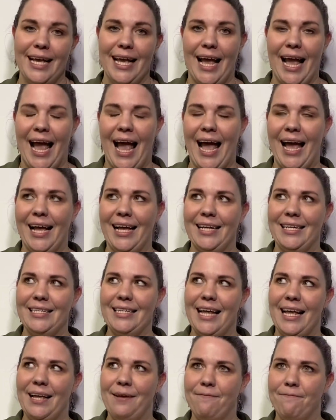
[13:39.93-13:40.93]
and
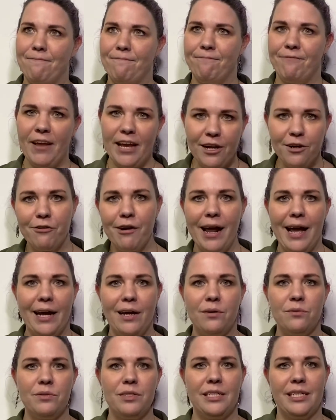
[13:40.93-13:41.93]
figure
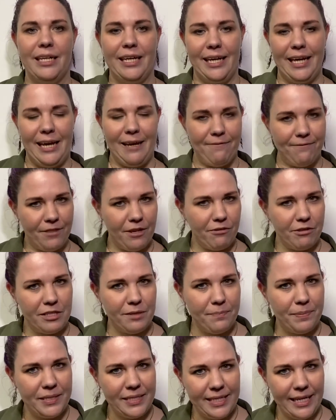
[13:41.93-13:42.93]
out if there is a
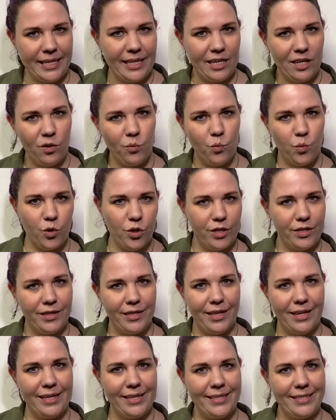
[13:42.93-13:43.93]
particular word
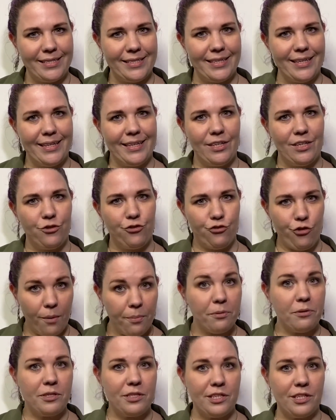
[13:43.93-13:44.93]
that is
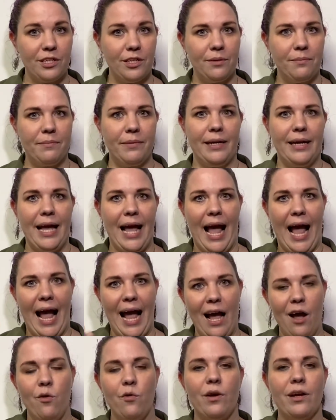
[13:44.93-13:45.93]
troublesome,
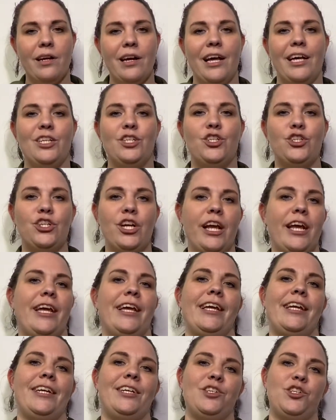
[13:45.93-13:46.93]
how can I
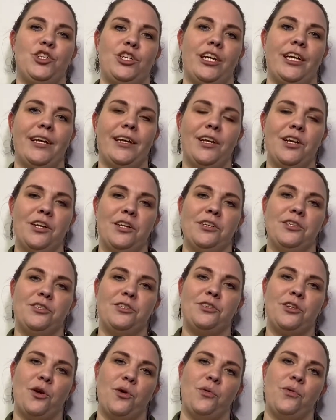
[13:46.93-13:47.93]
change it
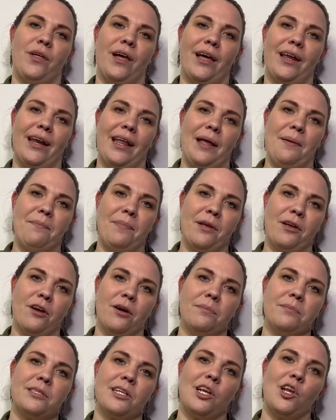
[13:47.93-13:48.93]
so that it
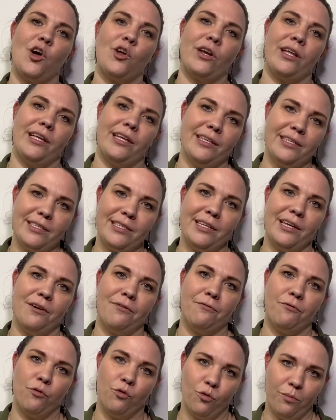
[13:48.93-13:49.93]
becomes a lot easier
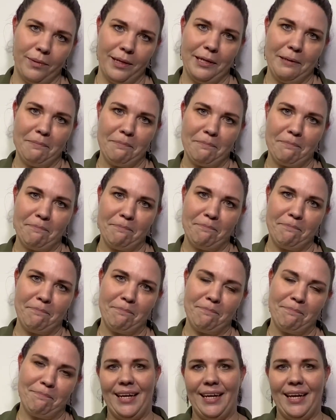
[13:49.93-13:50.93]
for me.
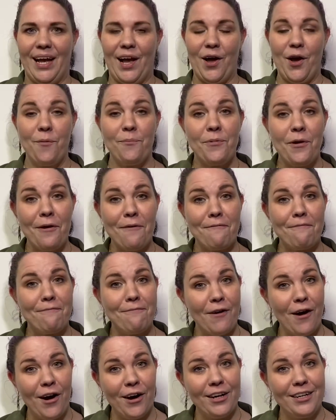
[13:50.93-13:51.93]
I hope you have
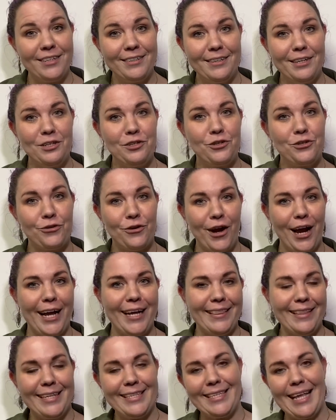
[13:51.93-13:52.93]
fun
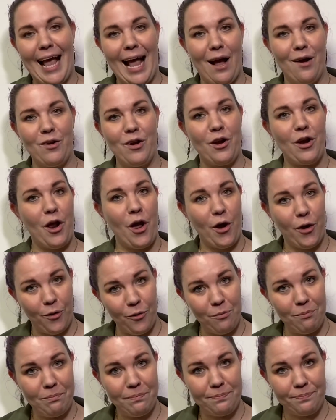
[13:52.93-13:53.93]
trying this out at
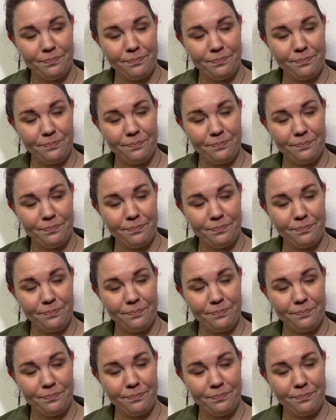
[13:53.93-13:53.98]
home.